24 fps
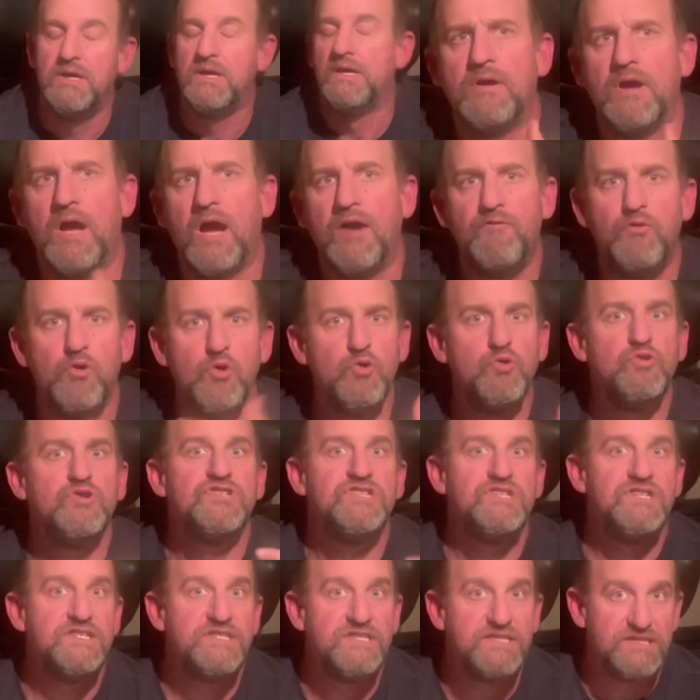of who
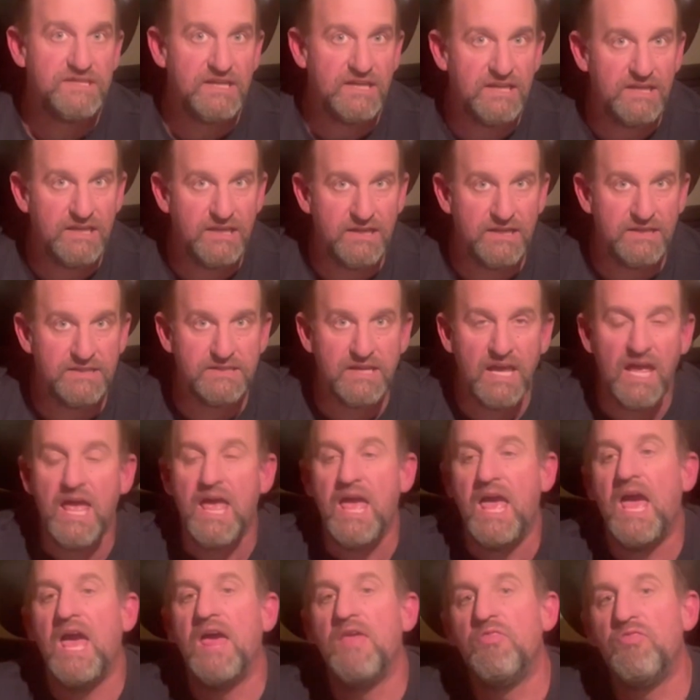Jesus is.
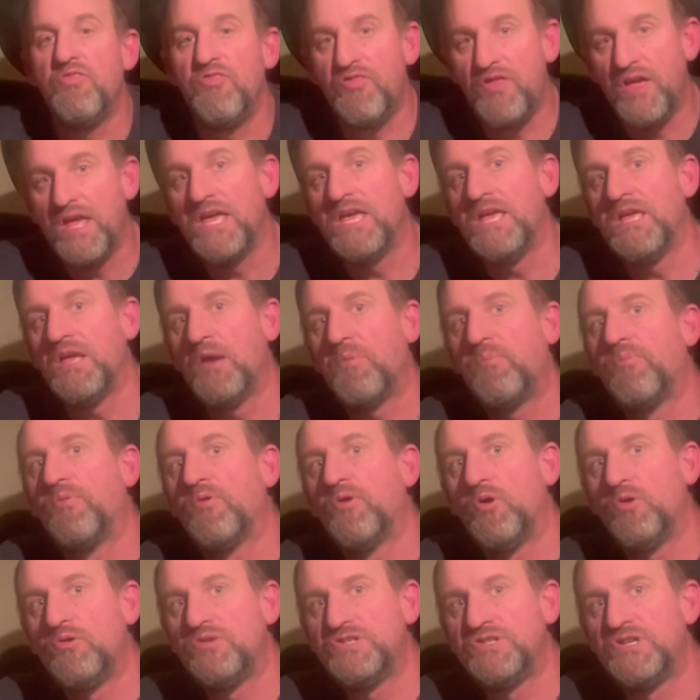And they
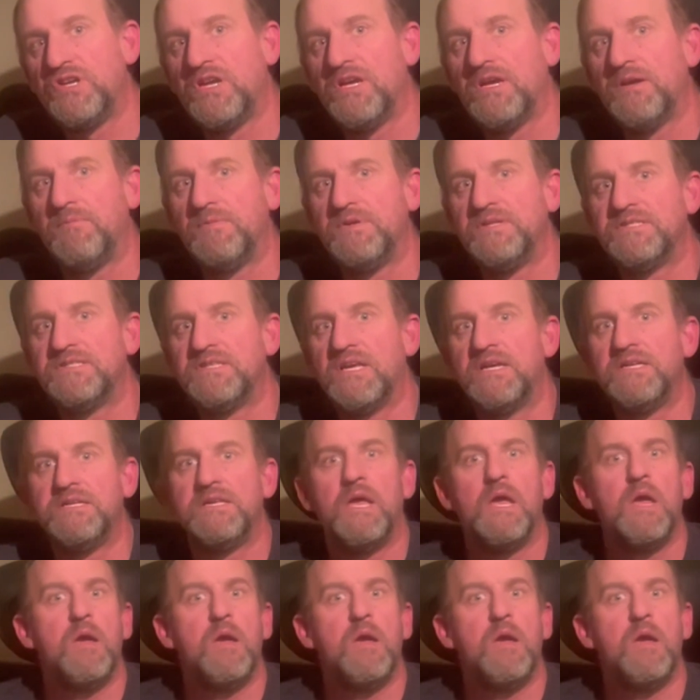approach him and say,